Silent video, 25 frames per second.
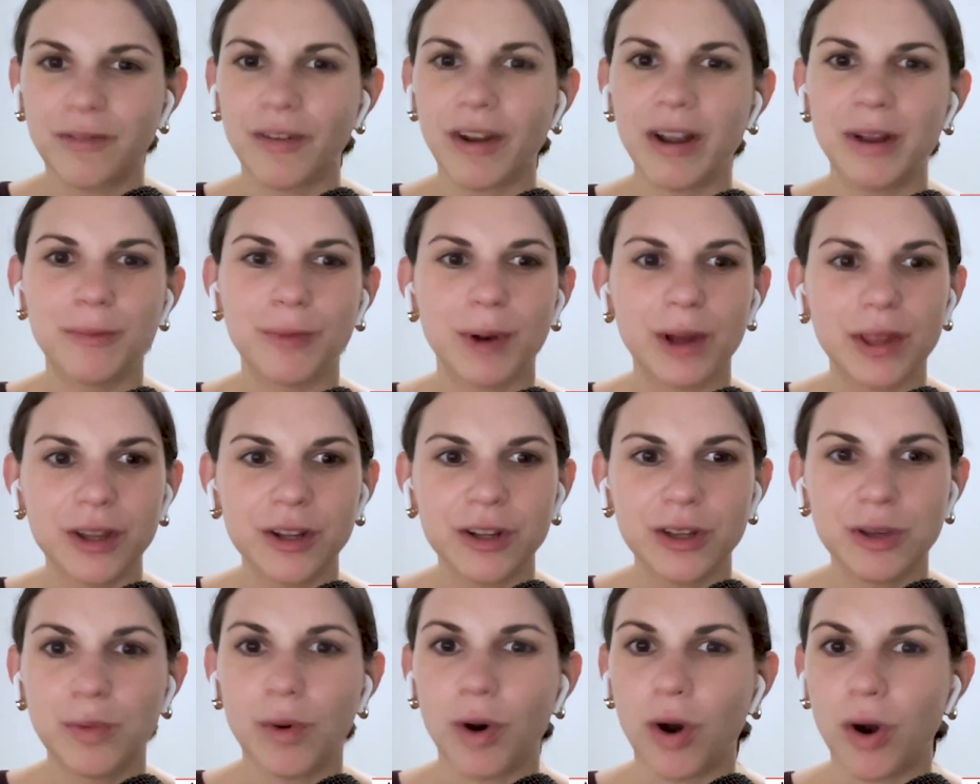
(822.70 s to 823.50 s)
right, whether
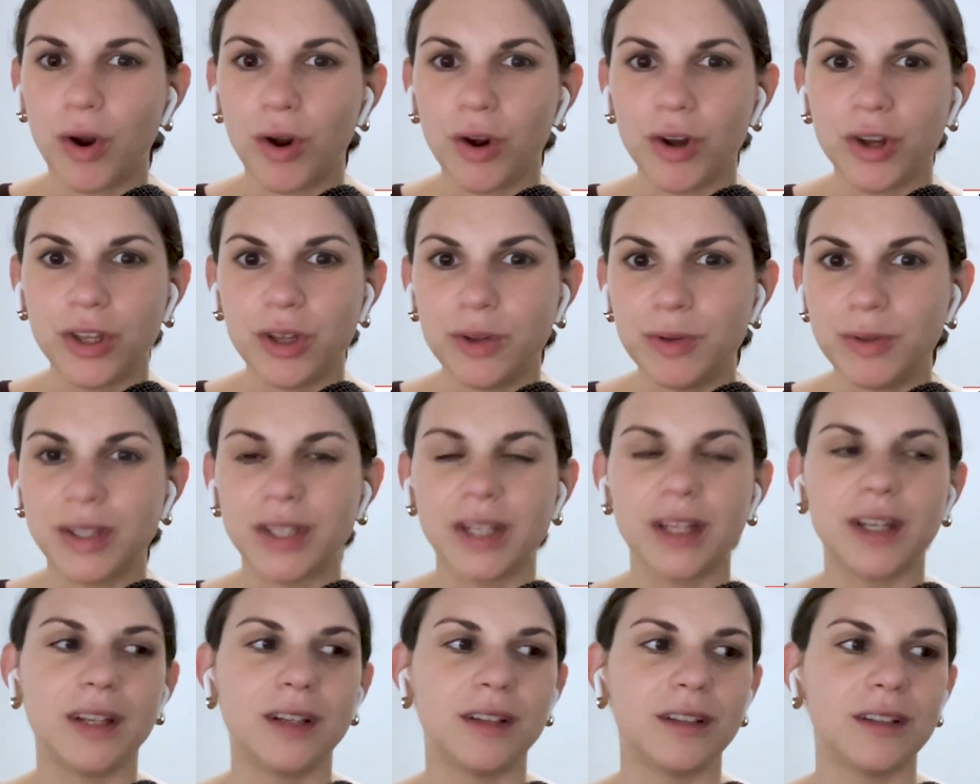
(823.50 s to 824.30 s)
you are
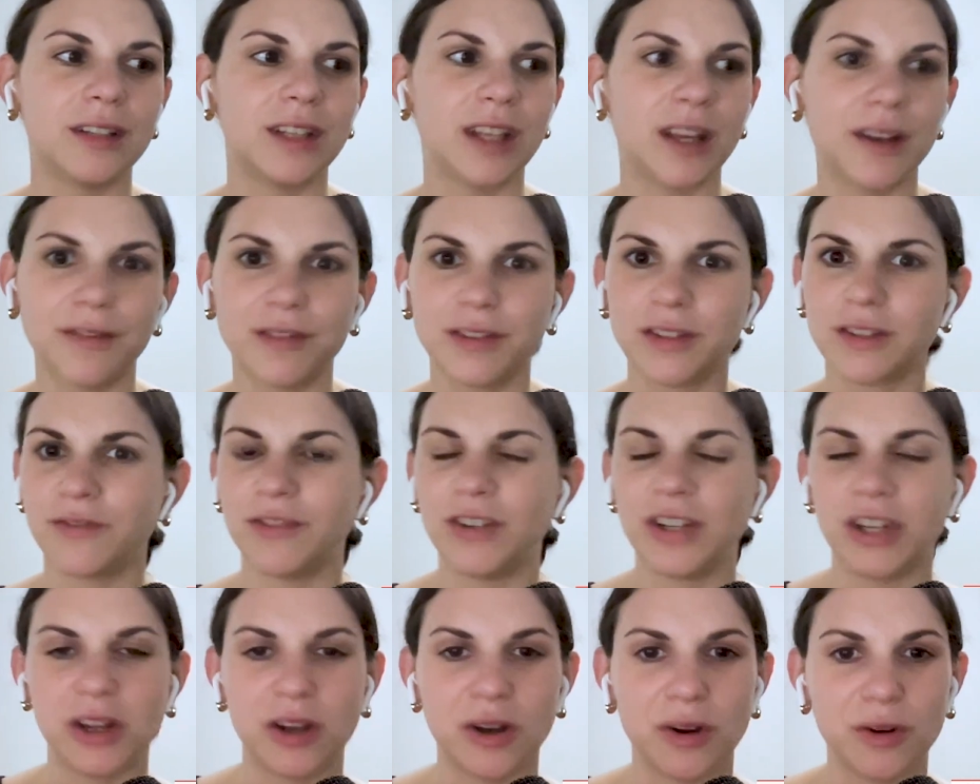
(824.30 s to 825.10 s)
using GIFs,
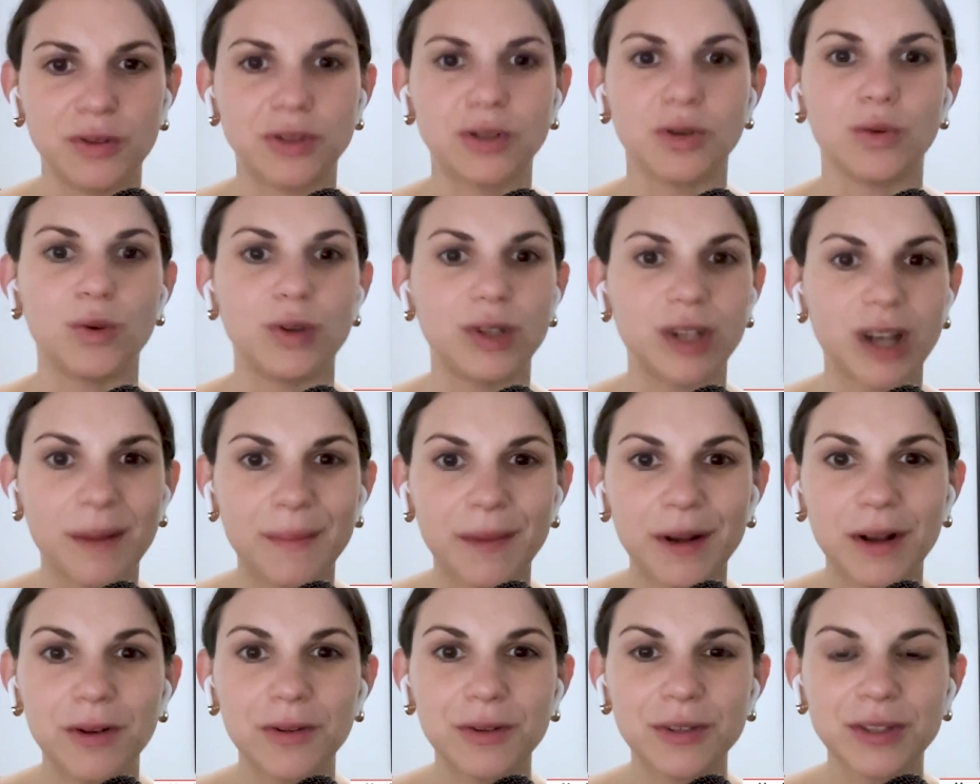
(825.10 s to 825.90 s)
videos, or
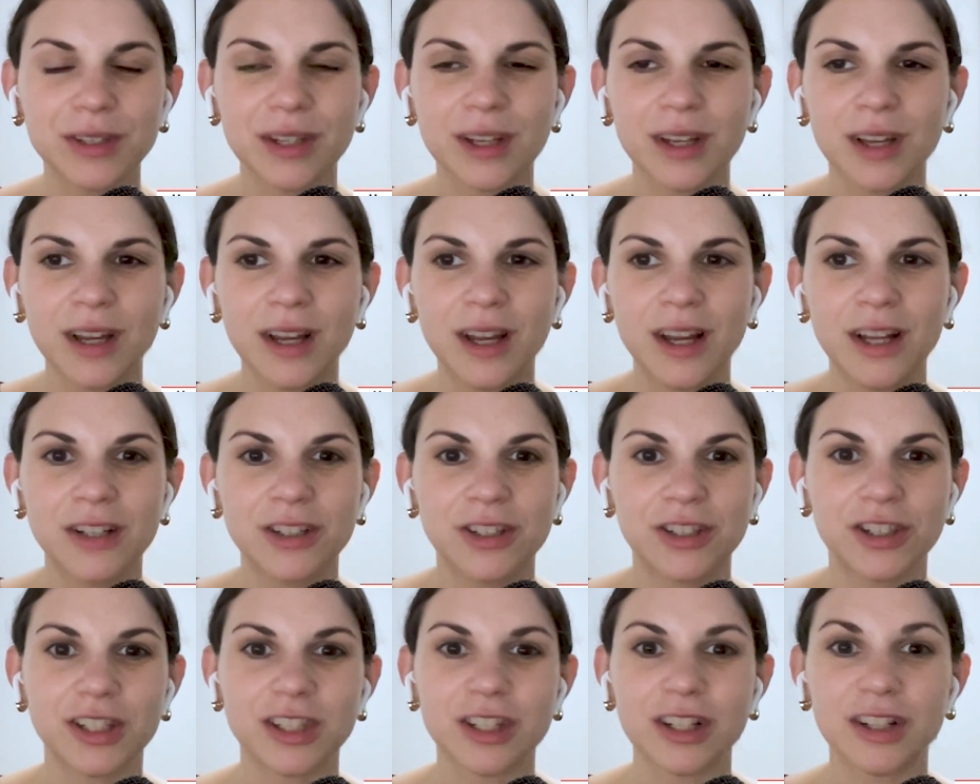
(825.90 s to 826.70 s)
demos,
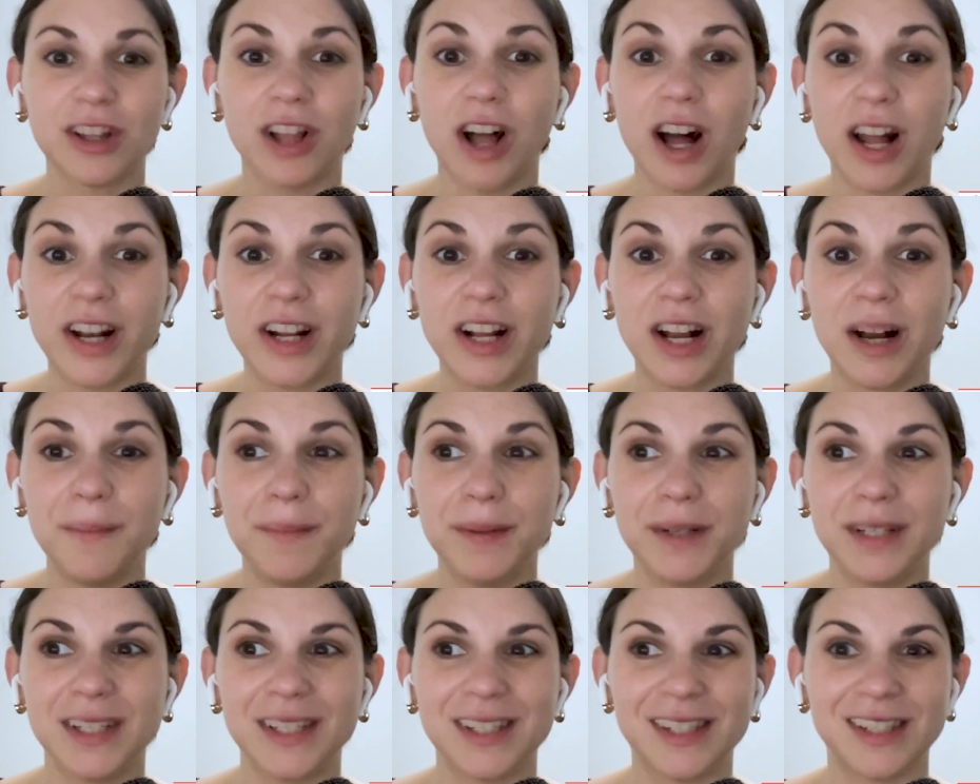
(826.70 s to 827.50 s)
just a lot of
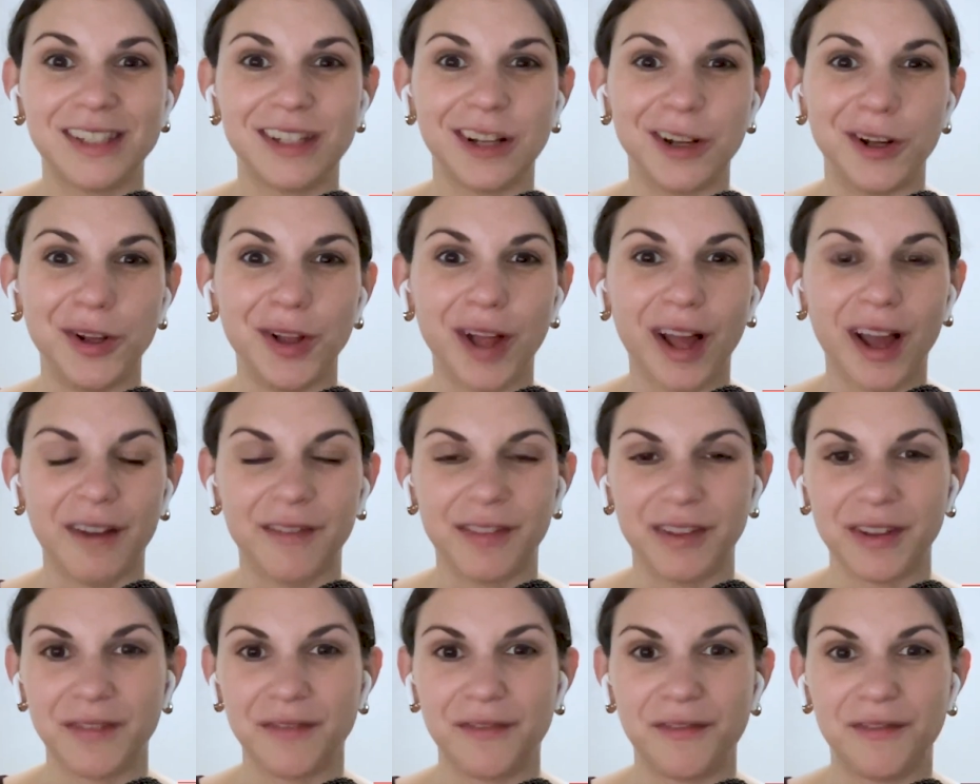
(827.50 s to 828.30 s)
companies still have
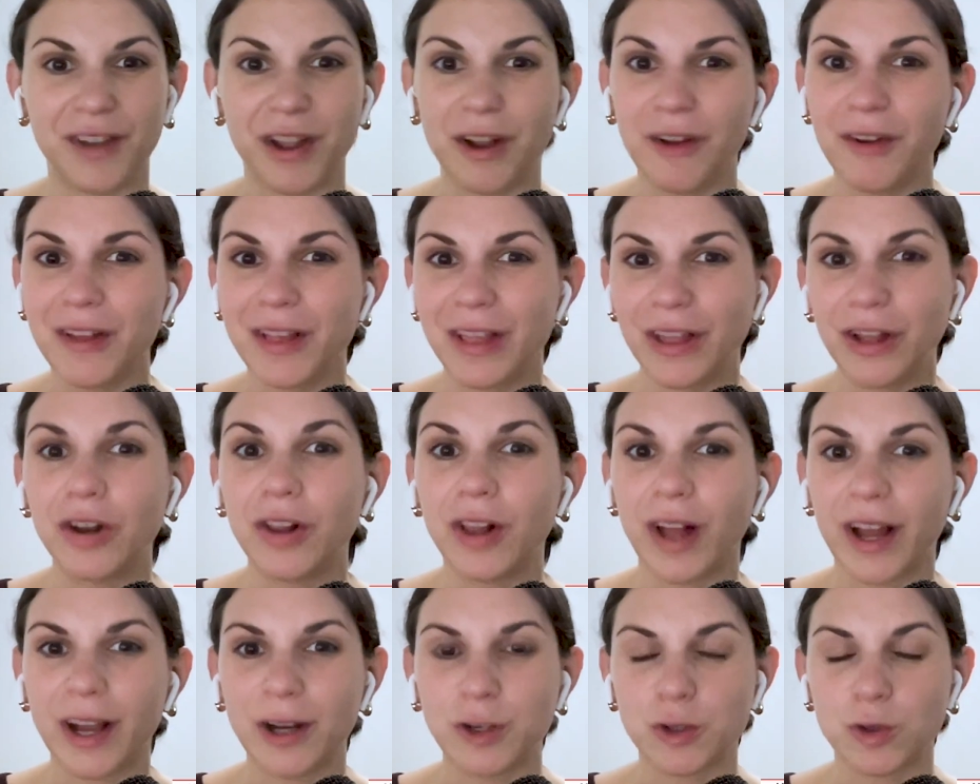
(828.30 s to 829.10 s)
like very
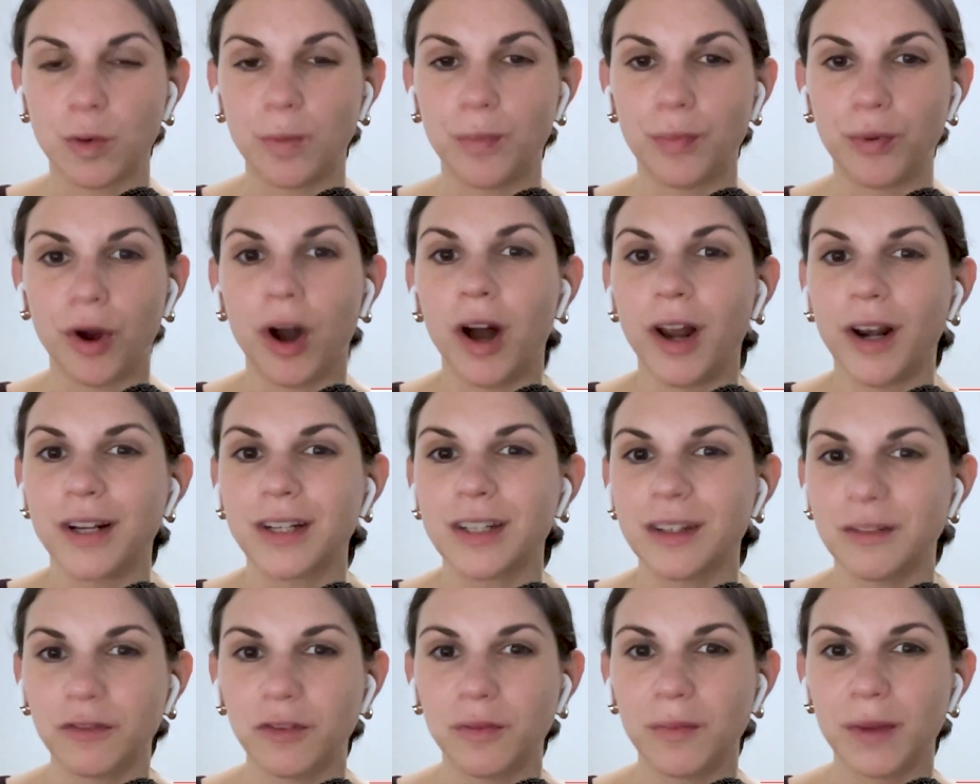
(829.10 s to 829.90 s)
little actual product
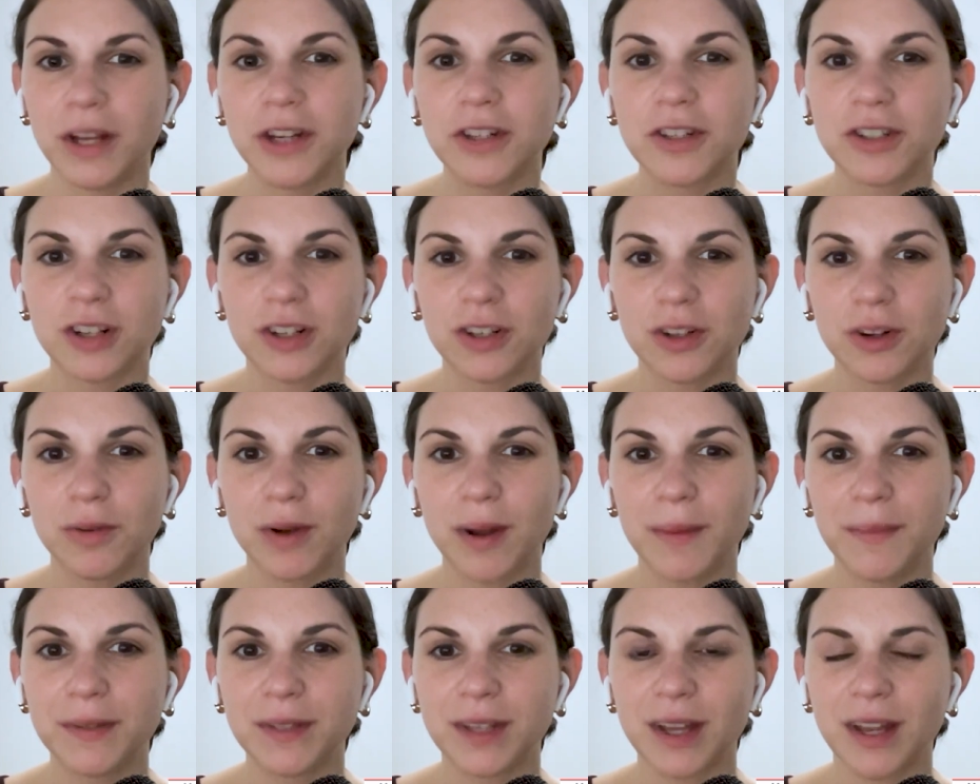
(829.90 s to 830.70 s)
information on your
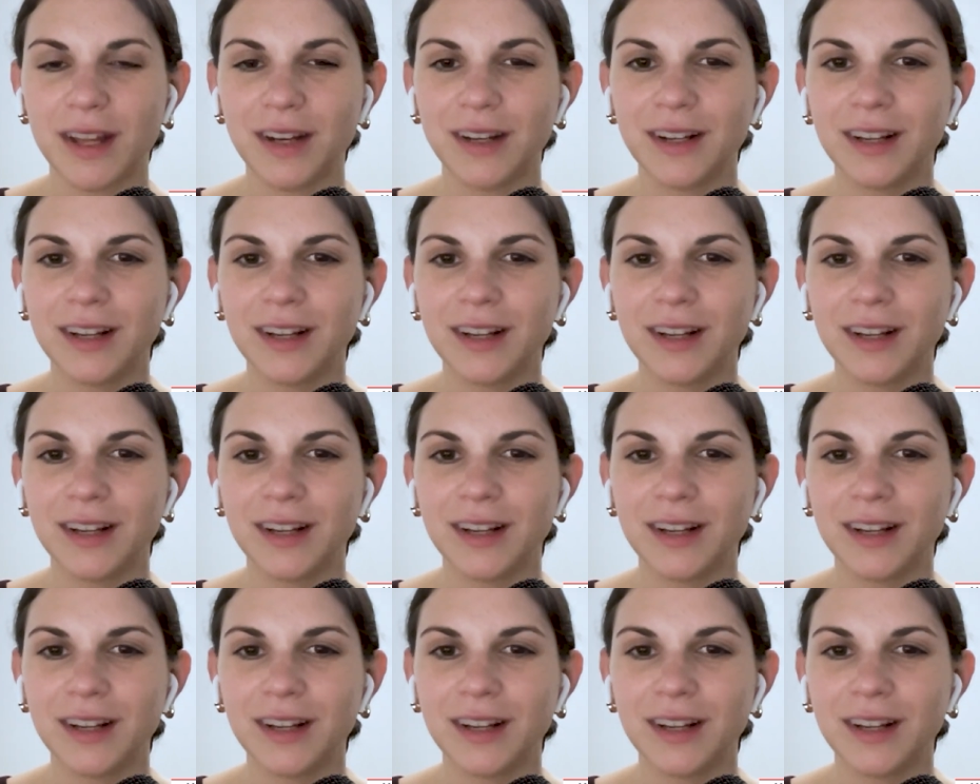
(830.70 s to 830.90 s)
website.